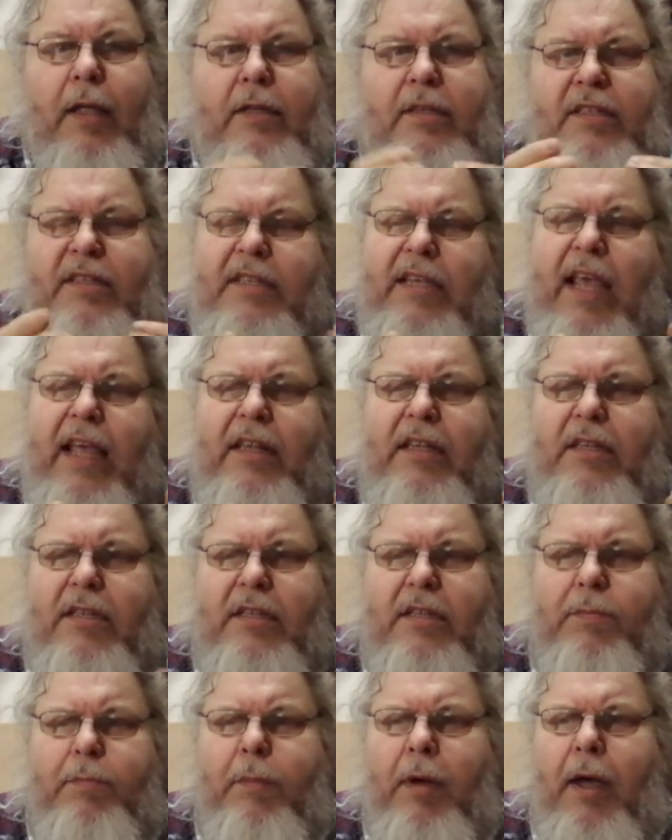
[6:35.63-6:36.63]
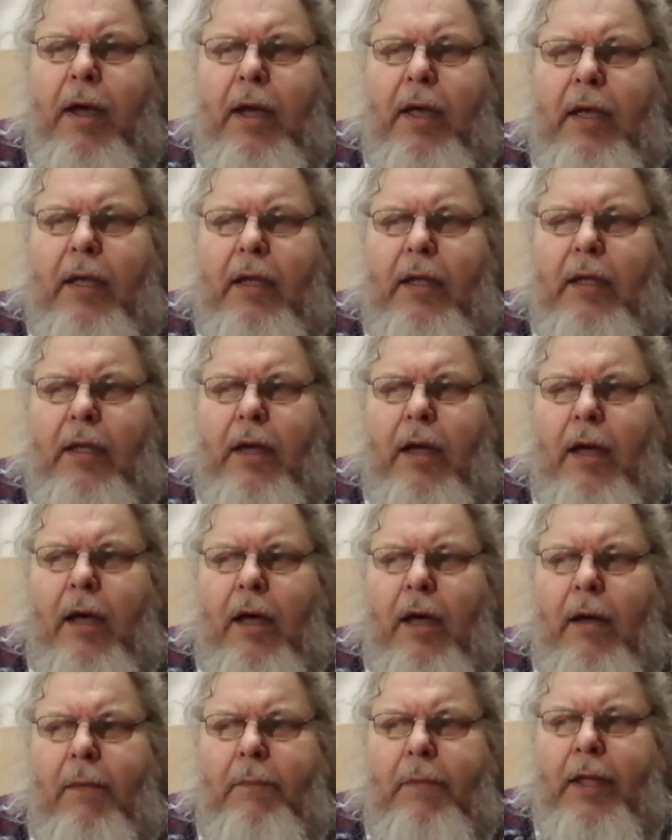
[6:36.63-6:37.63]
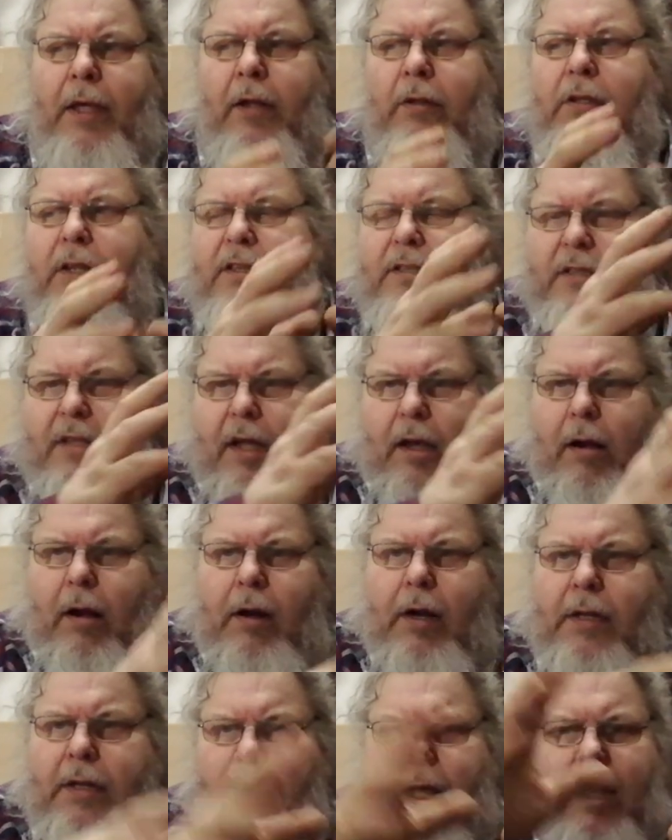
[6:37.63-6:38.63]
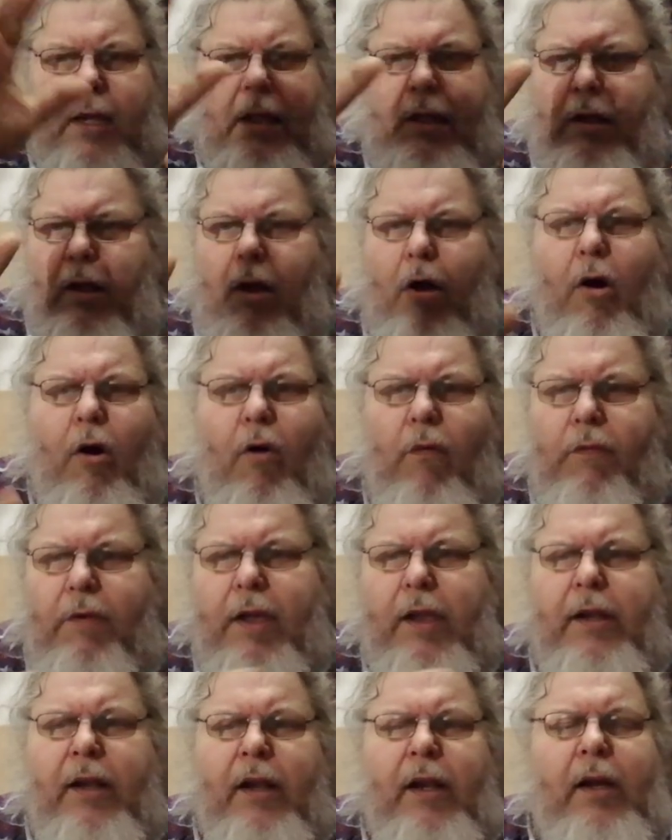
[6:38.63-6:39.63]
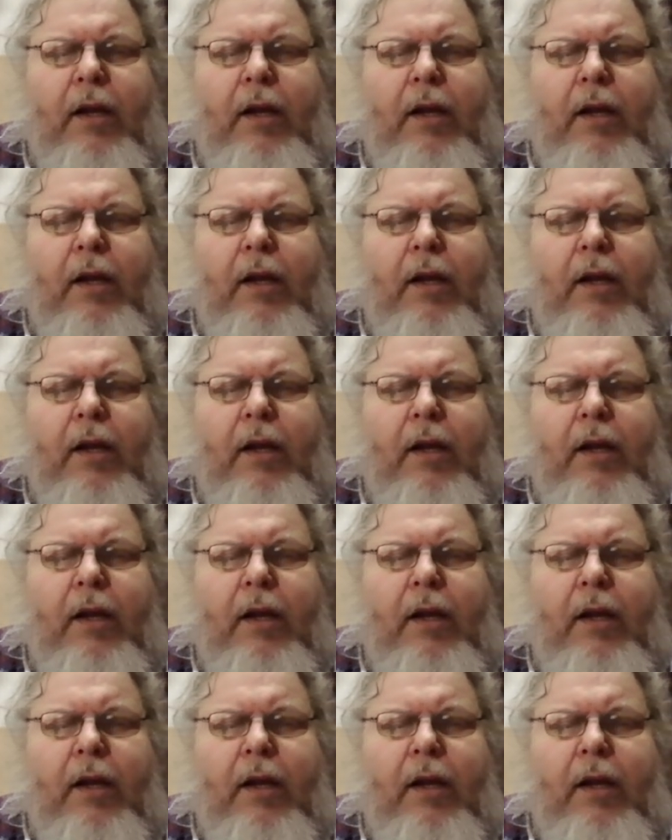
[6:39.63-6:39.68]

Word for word: since my um, illness, the heart attack, and the COVID,